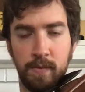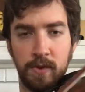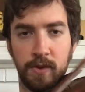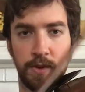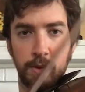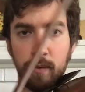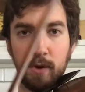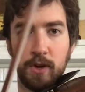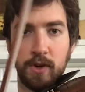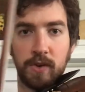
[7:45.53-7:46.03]

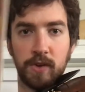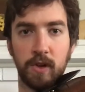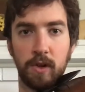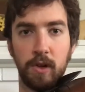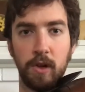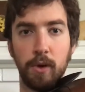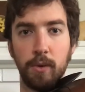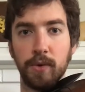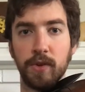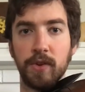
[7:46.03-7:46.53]
So we just
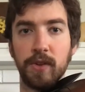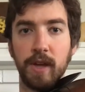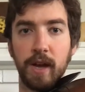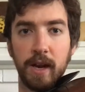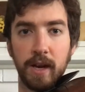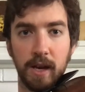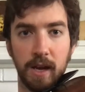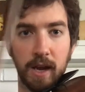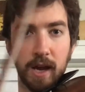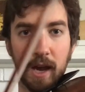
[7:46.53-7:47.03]
closed
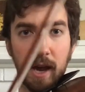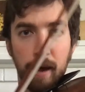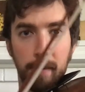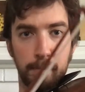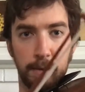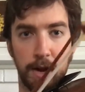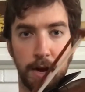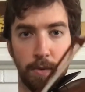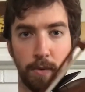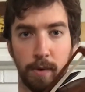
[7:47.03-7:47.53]
that gap.
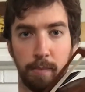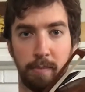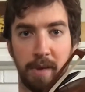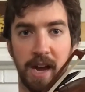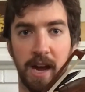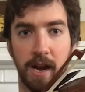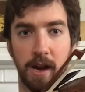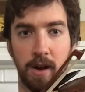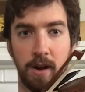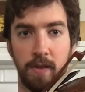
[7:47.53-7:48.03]
Now we're
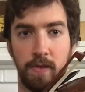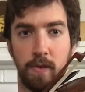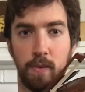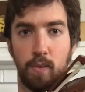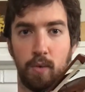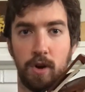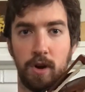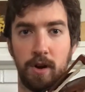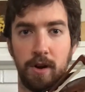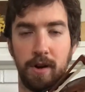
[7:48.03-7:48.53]
back on the
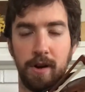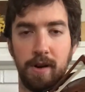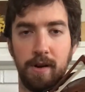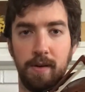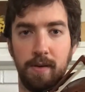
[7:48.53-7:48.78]
1.